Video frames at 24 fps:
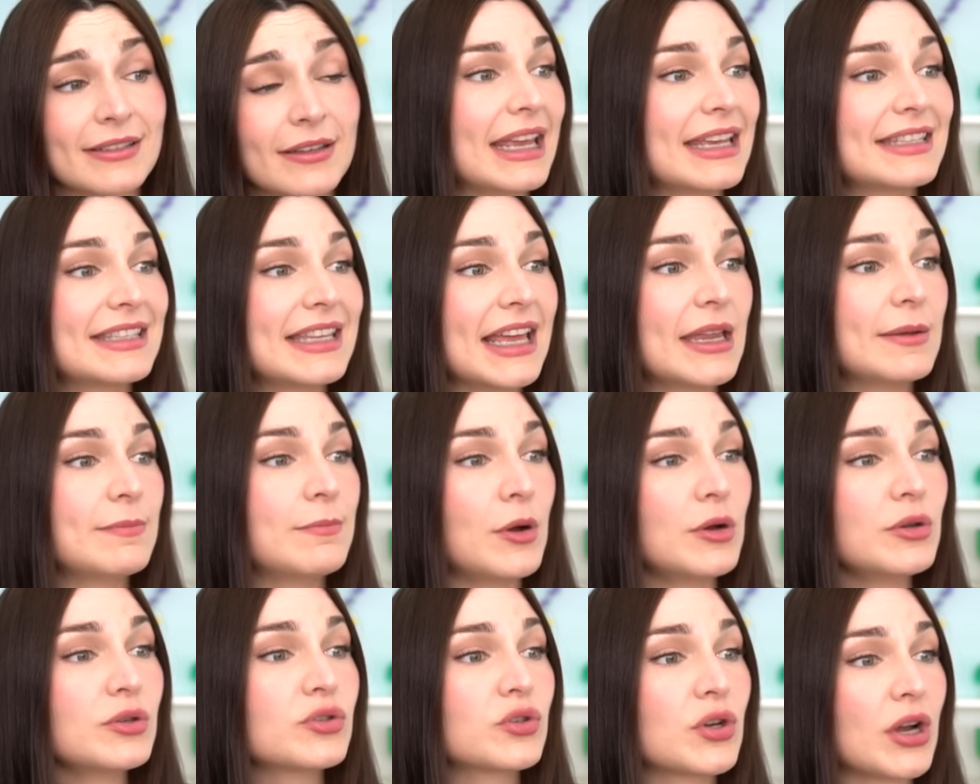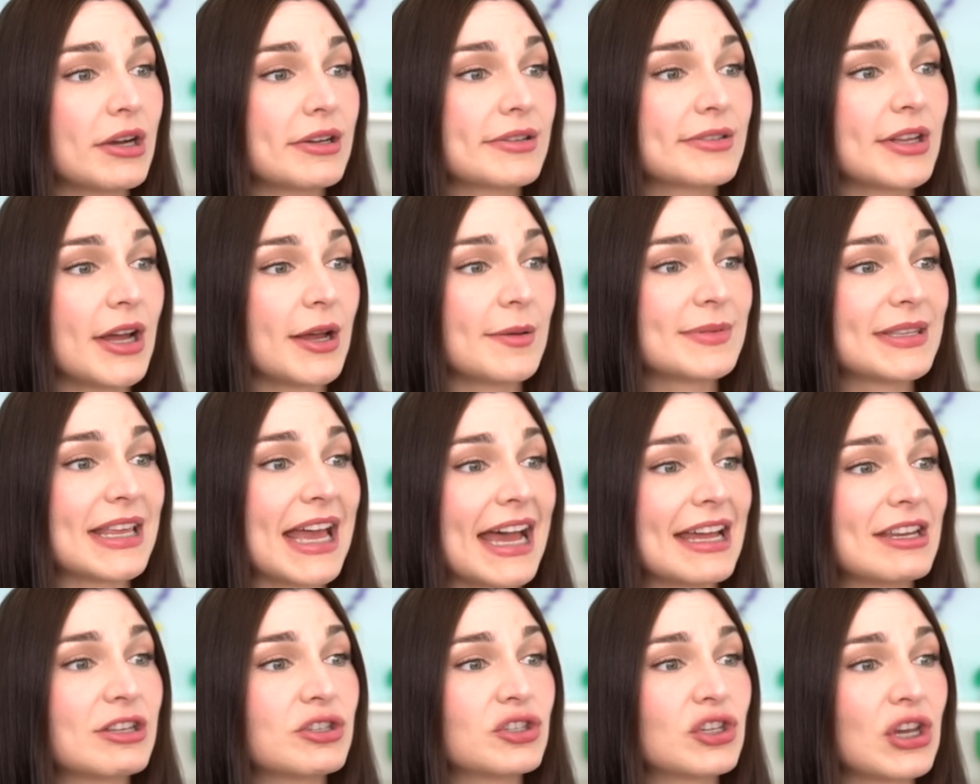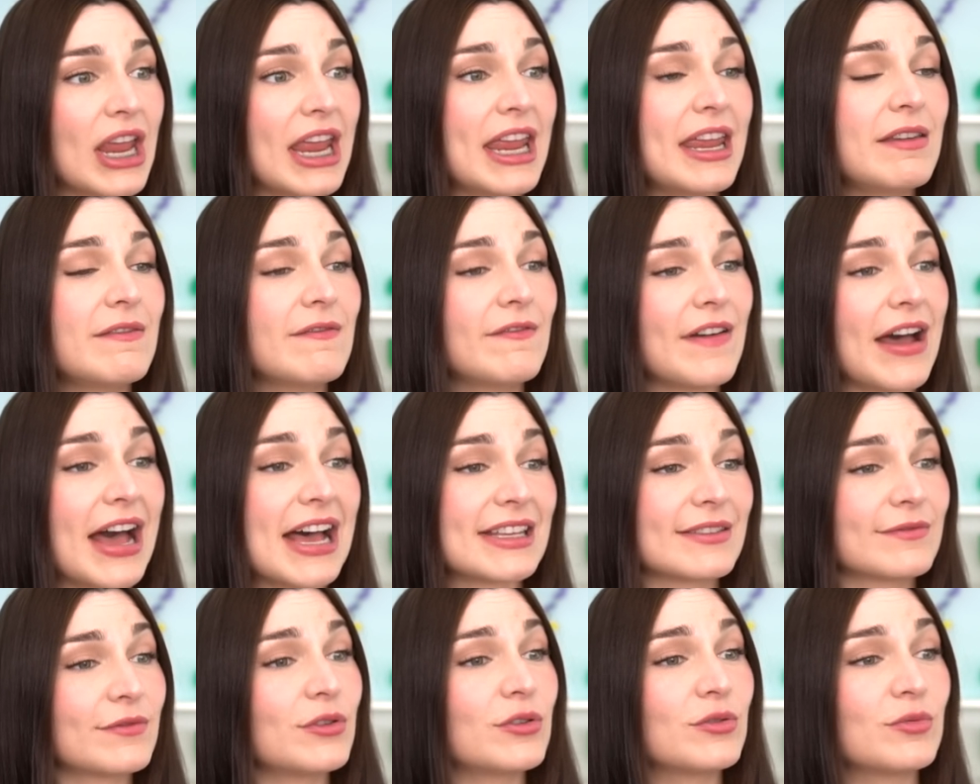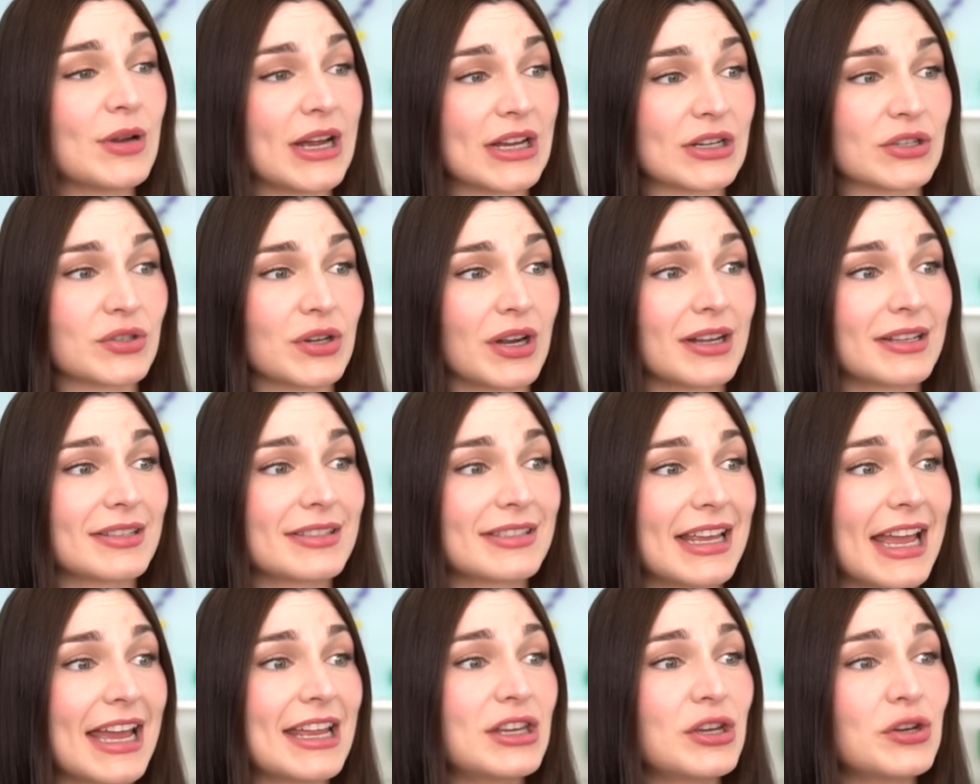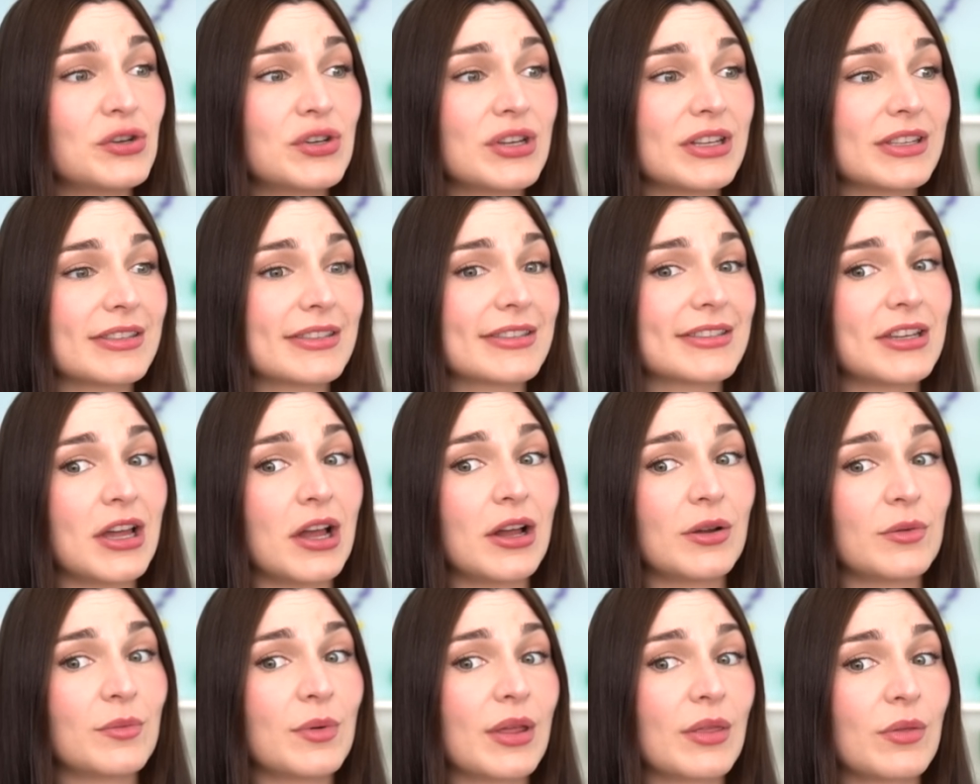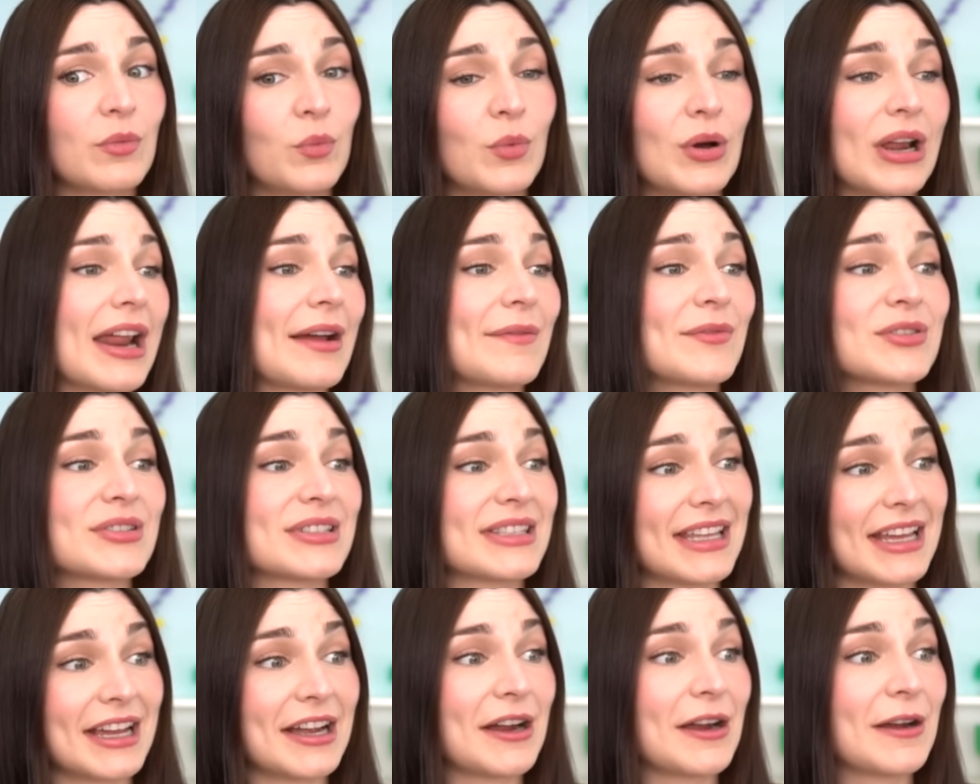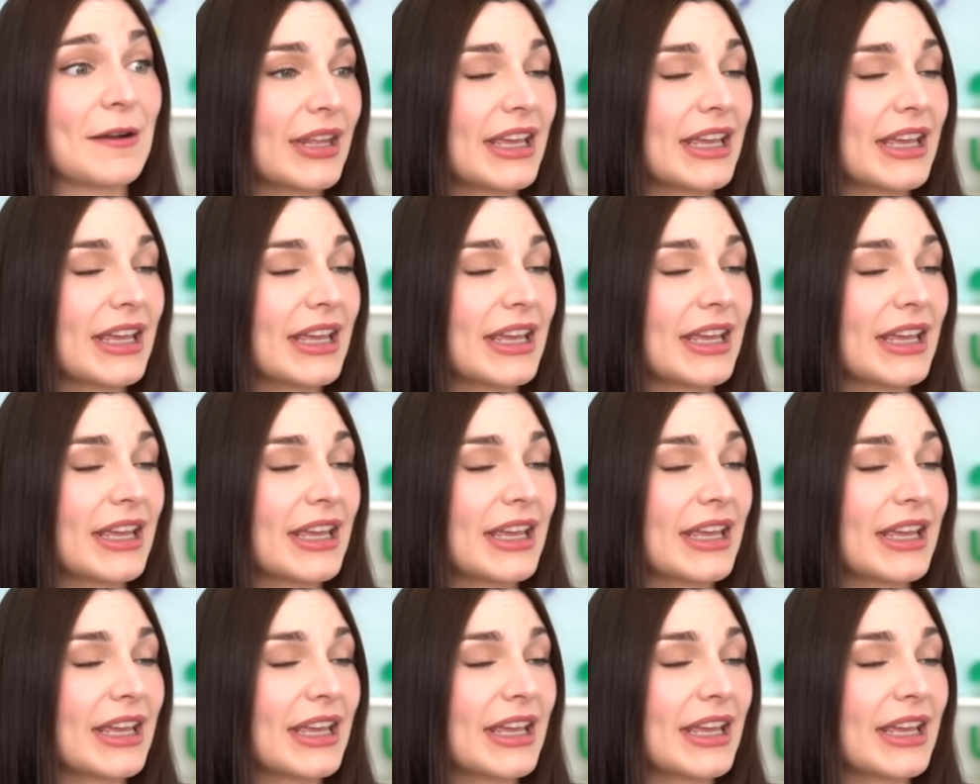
He said most truck stops had chain fast food restaurants, and you're just stuck with whatever's there.